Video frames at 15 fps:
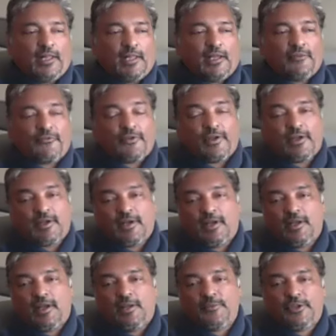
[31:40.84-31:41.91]
been curious
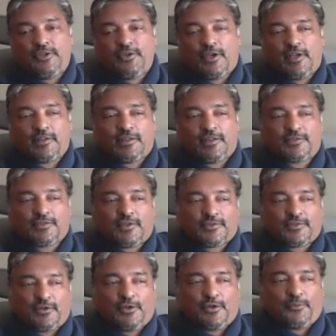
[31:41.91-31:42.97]
about that. I mean, there's
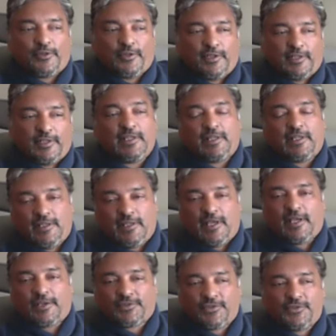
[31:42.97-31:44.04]
a whole,
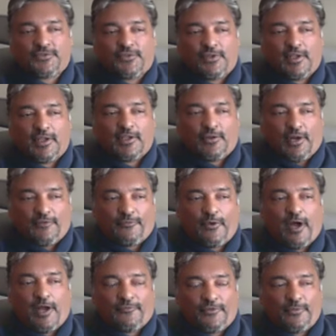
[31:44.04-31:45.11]
yes, you know, I've
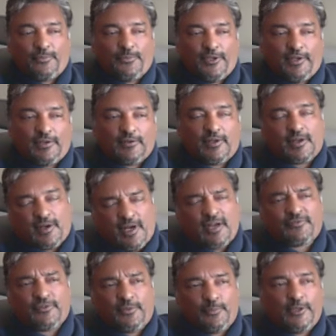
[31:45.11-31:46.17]
often been, not
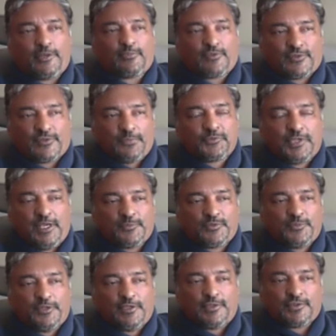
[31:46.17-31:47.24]
often, but sometimes
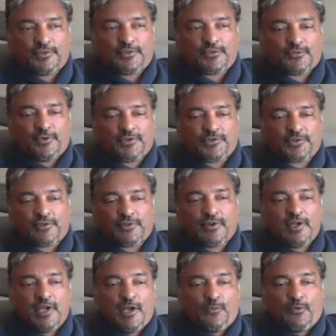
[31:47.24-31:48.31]
been in a situation
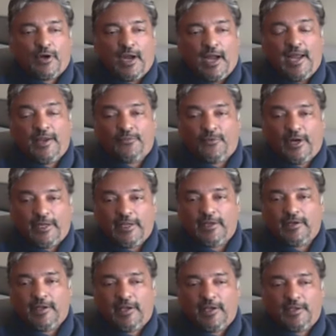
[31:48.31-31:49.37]
where I
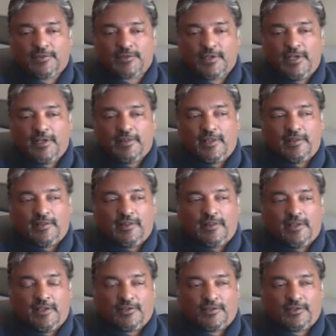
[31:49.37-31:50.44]
recognize that
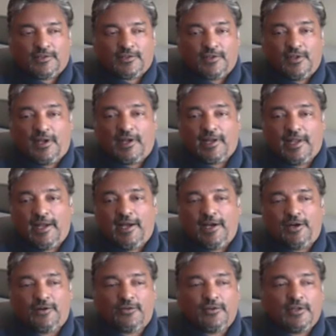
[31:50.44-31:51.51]
this is not
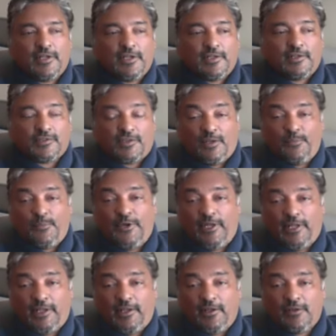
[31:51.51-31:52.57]
how
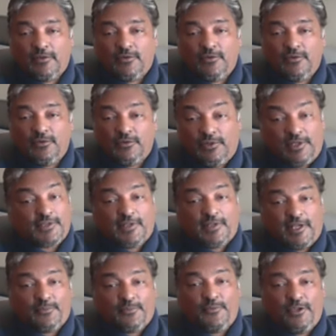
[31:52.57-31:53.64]
somebody who looks
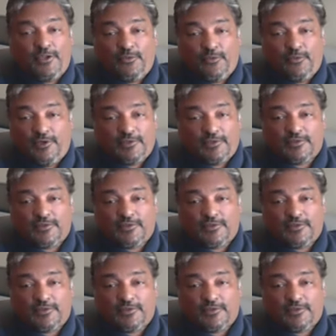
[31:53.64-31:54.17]
like me would